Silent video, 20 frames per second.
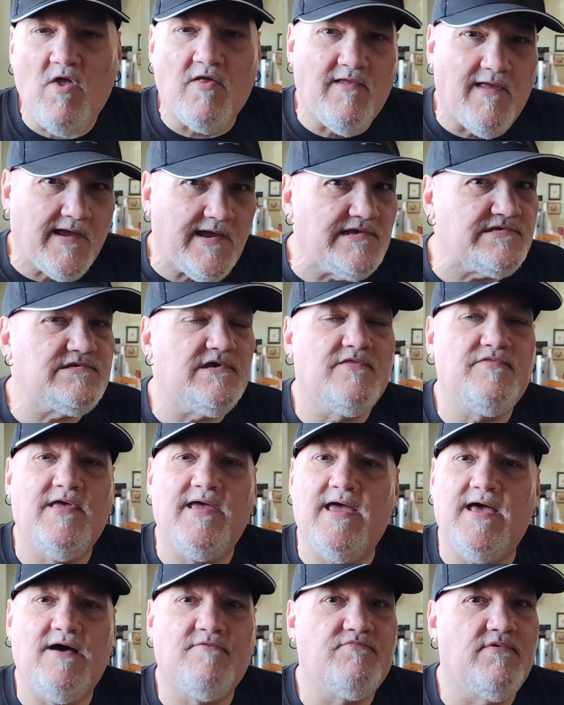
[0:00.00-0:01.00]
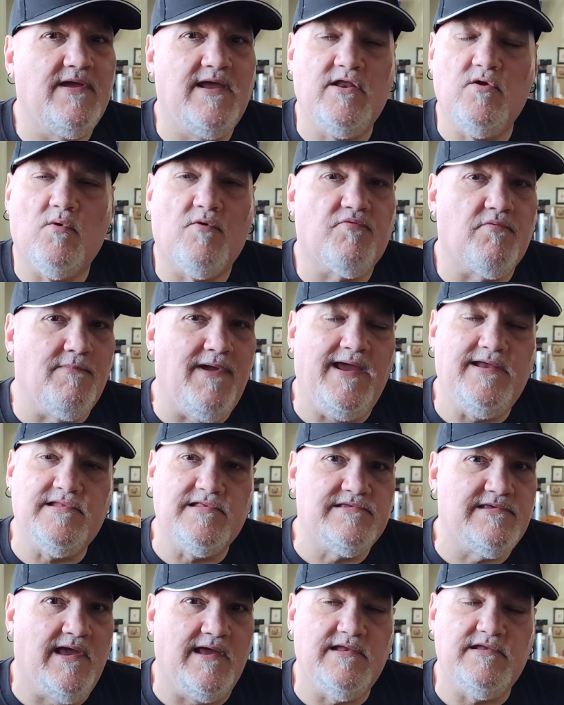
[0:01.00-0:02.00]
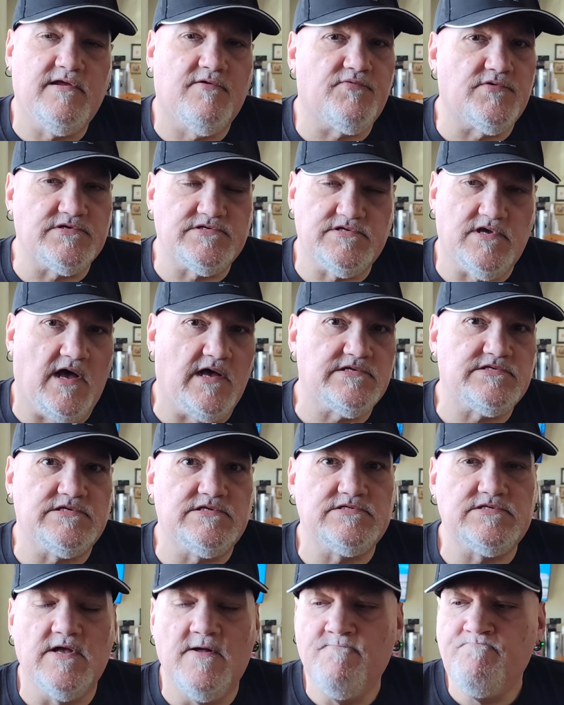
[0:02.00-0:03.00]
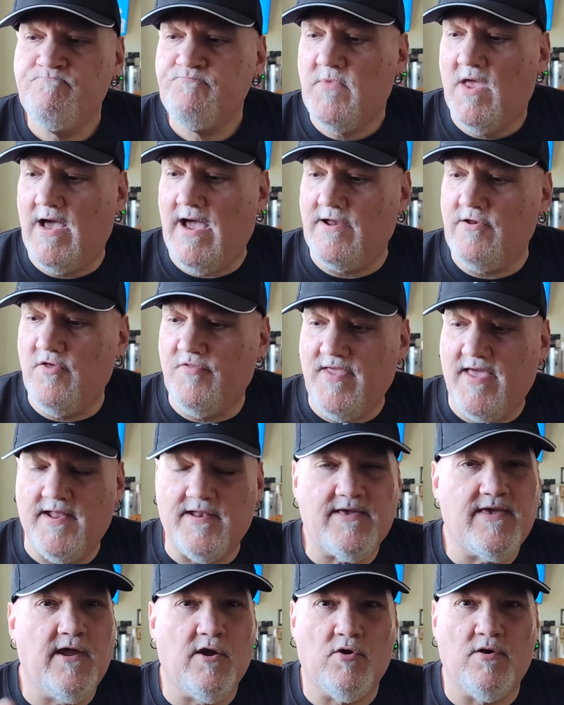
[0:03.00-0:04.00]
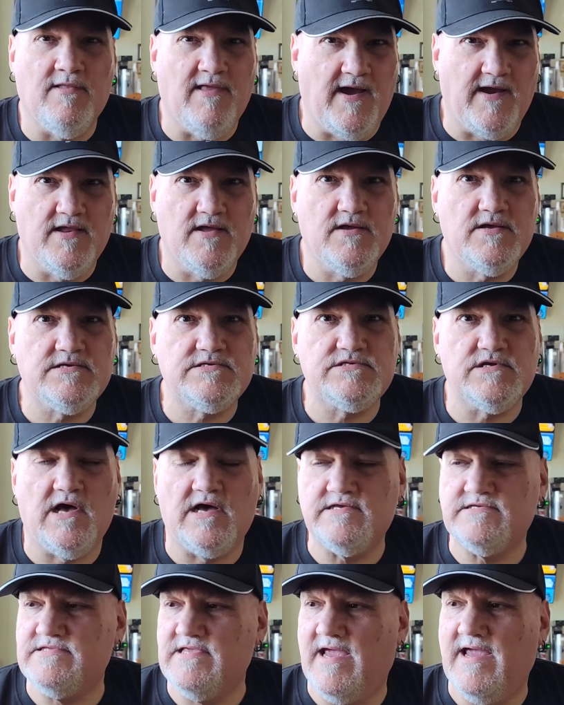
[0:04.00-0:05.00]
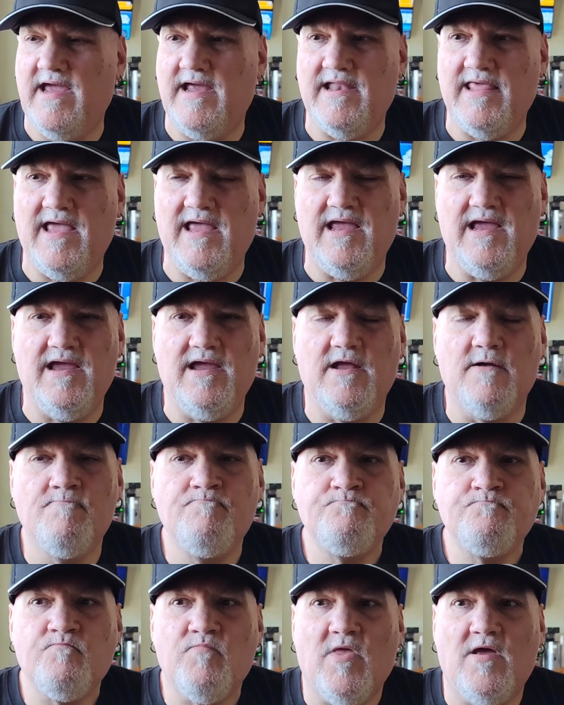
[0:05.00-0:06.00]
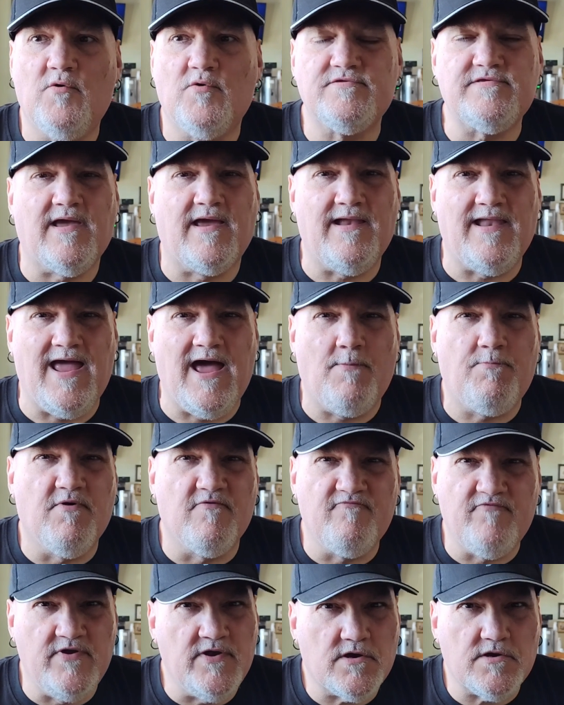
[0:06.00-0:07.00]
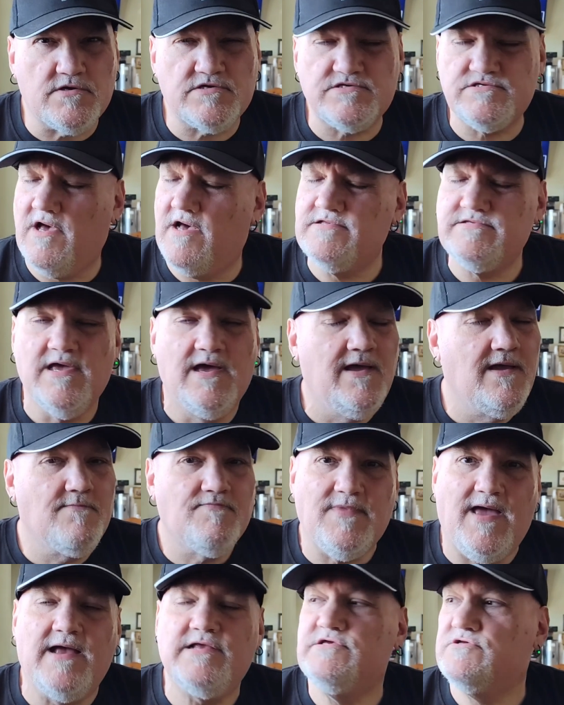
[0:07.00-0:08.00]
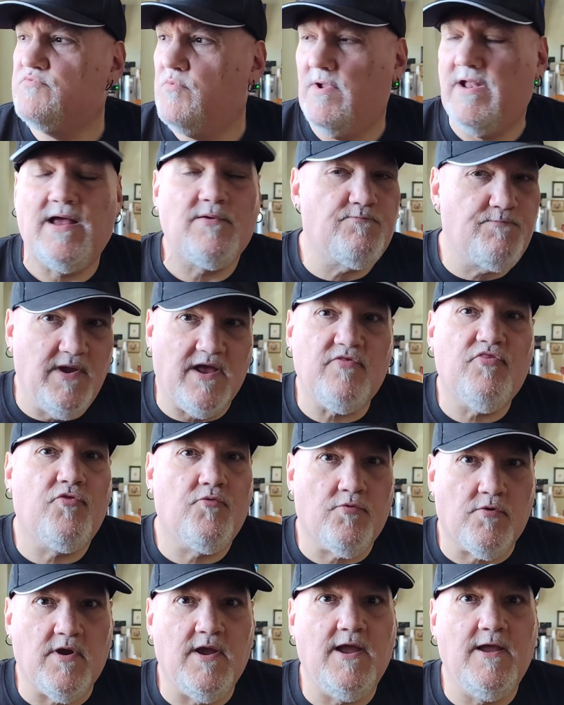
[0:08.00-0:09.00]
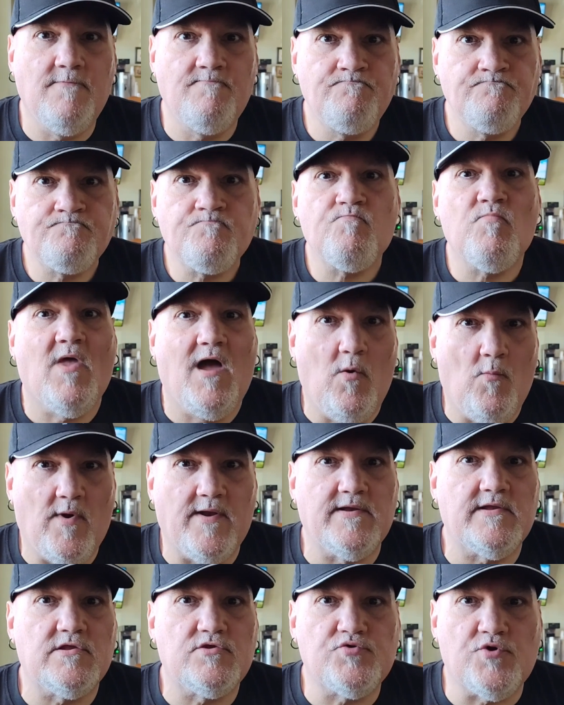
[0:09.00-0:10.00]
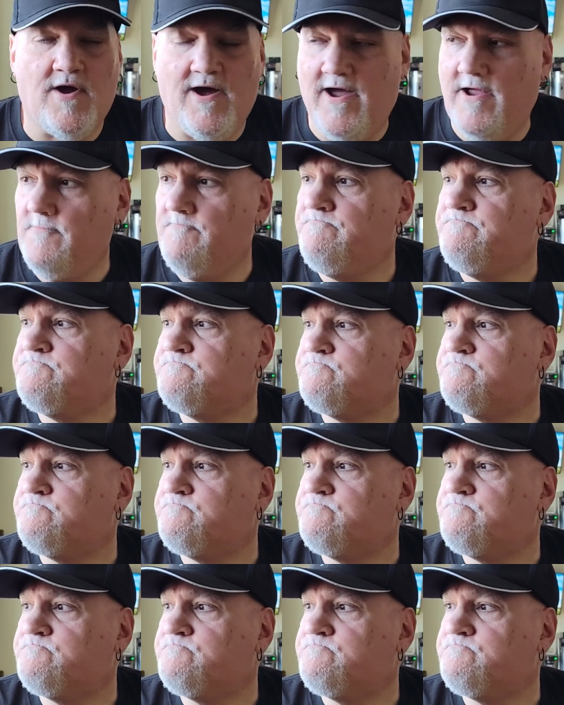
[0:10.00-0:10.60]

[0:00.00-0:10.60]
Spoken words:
And like I said, they have anywhere from 8 to 10 different sauces. I know they had a Carolina sauce. They had it was like an apple vinegar sauce. I picked three I wanted to try.